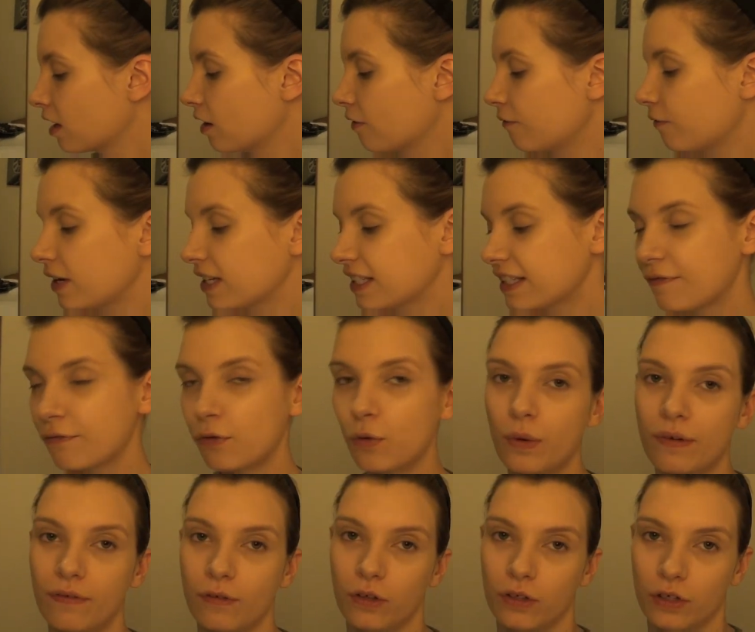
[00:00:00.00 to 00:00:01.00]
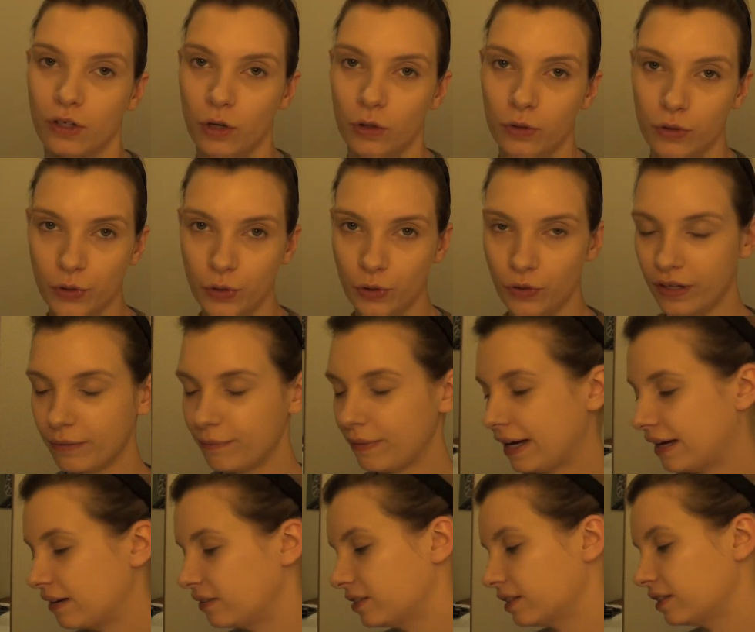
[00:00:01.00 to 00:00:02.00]
First of all we've got the contouring
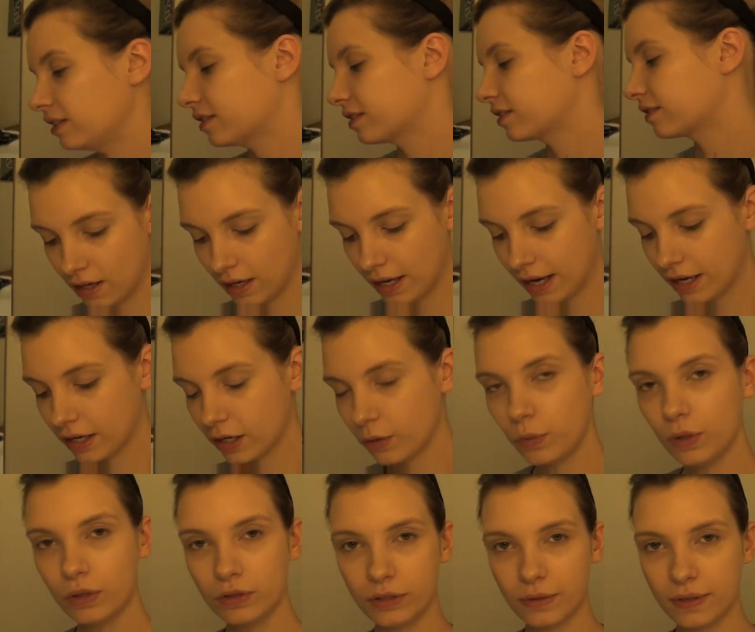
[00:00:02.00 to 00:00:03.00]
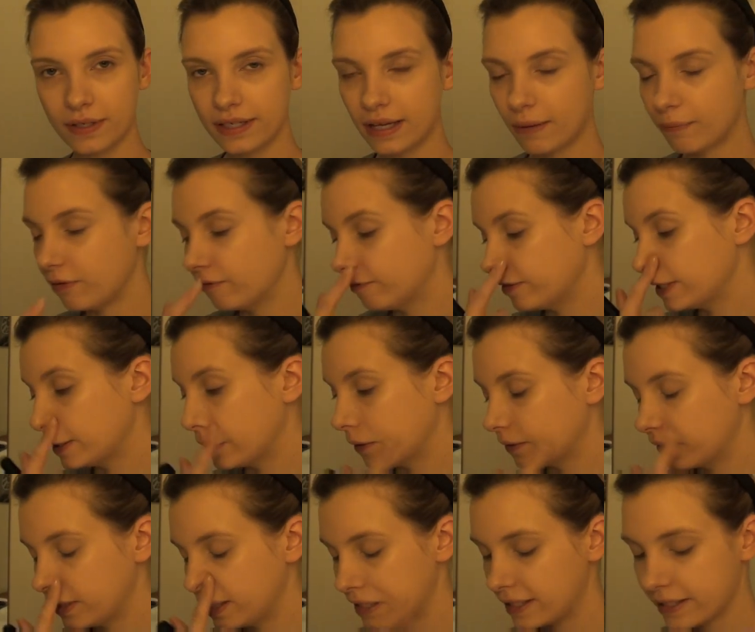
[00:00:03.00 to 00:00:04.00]
powders and I will do a separate video
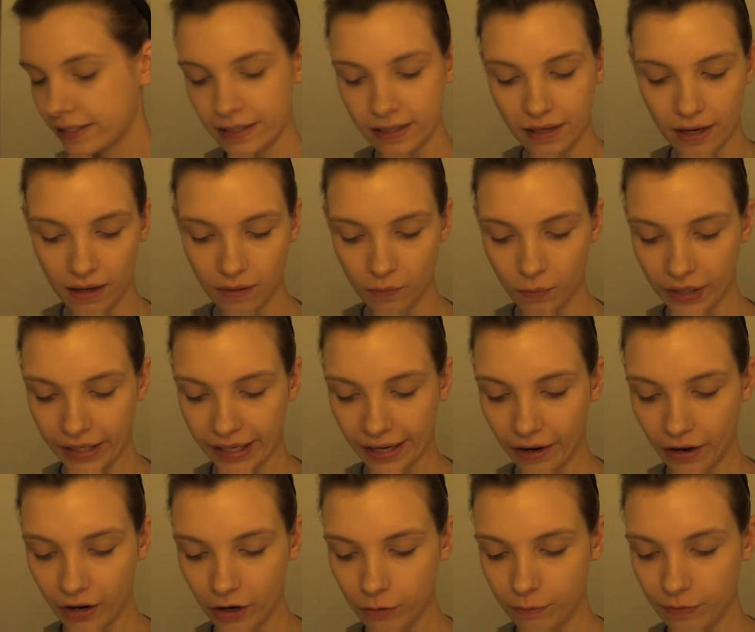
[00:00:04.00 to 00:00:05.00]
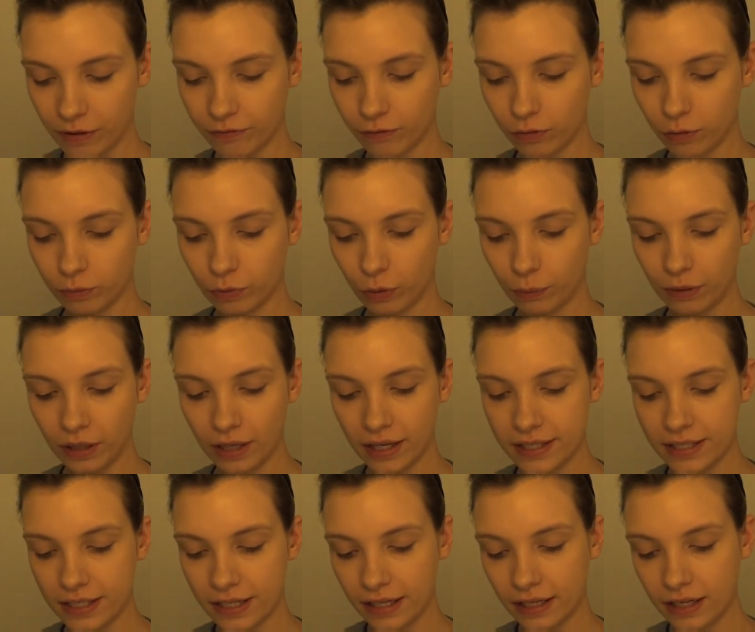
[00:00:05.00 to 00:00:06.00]
on these uh, when I get home and I've got proper
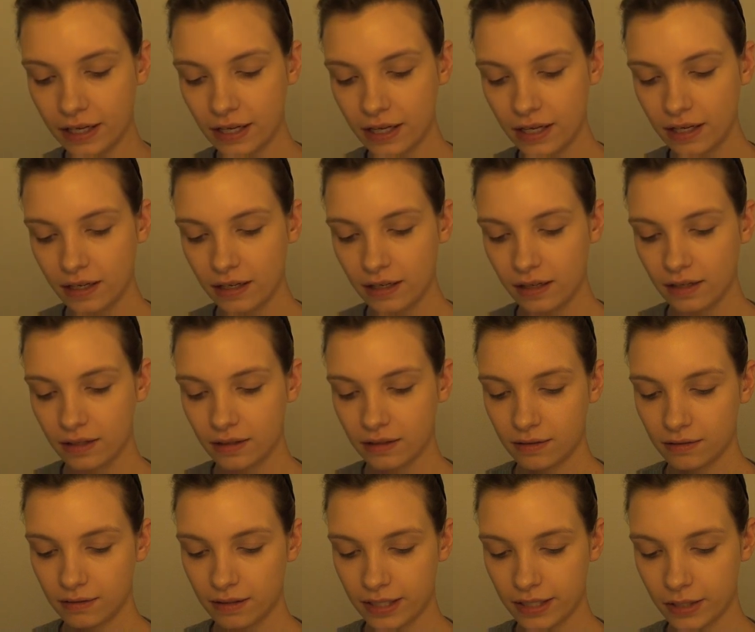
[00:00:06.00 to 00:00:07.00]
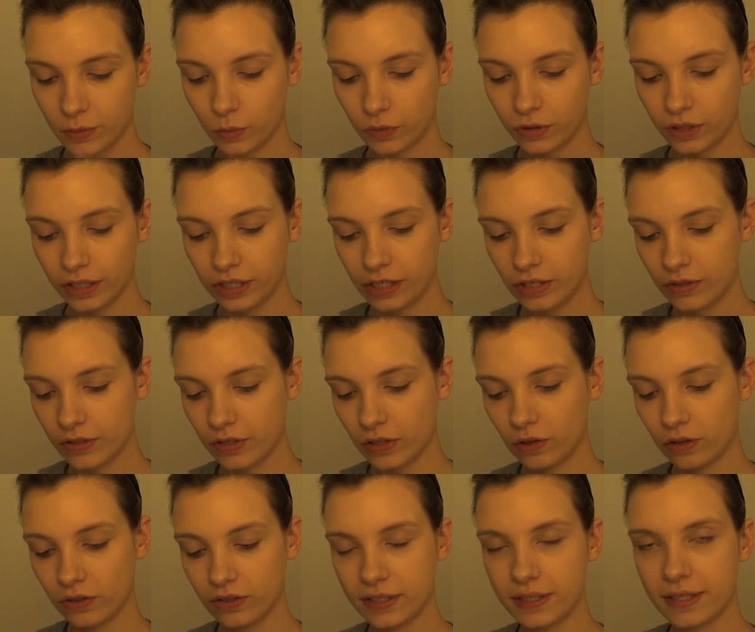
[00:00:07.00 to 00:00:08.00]
lighting. This is one I use a
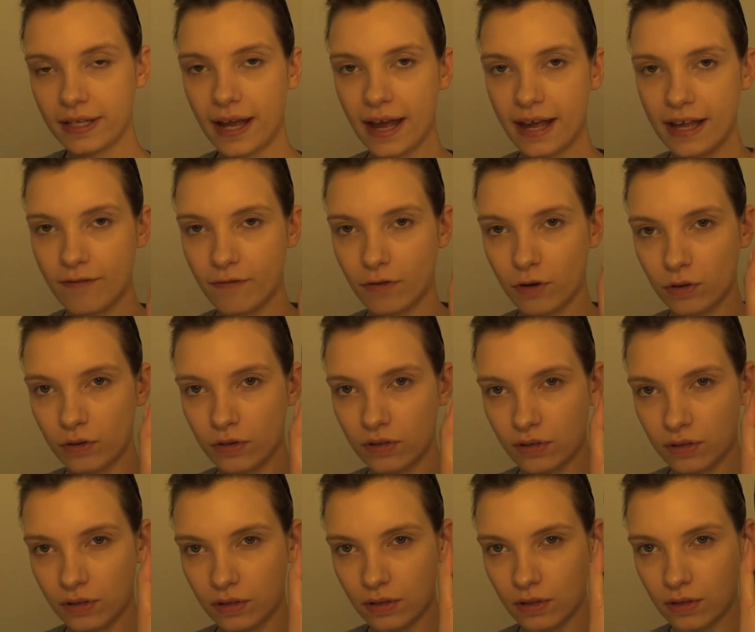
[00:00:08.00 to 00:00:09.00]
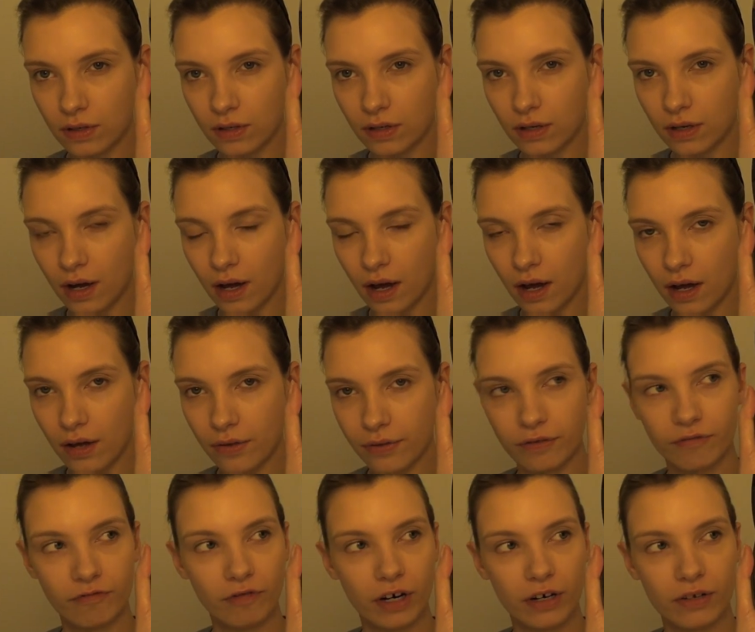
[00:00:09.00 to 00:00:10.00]
lot, it's the Avon Earth
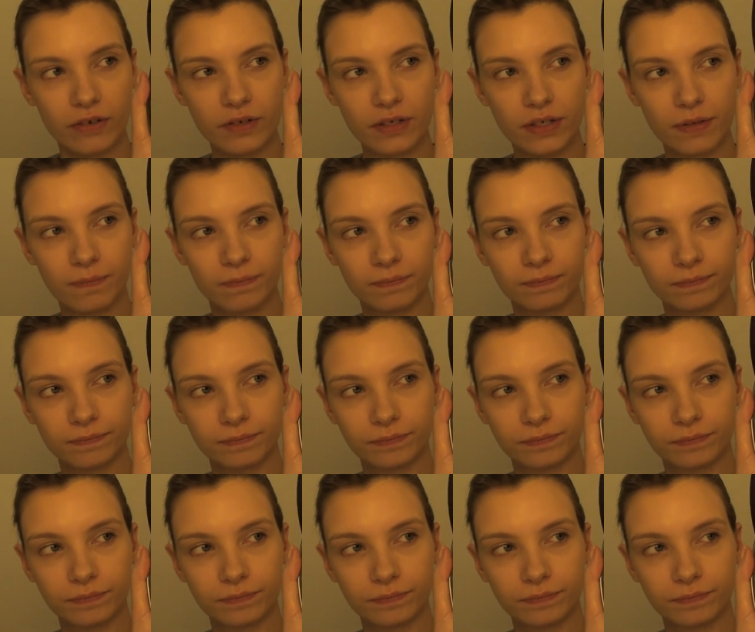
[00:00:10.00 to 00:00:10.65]
and Rose.